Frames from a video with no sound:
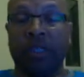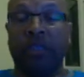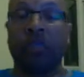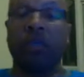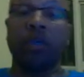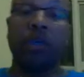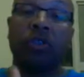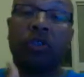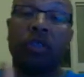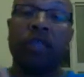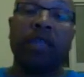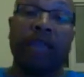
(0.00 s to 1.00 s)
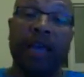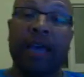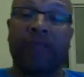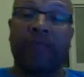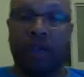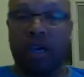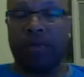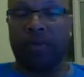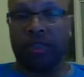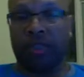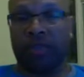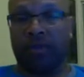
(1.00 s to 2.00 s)
See, she didn't have to come to
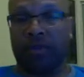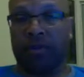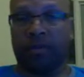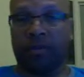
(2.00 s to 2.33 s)
Jesus.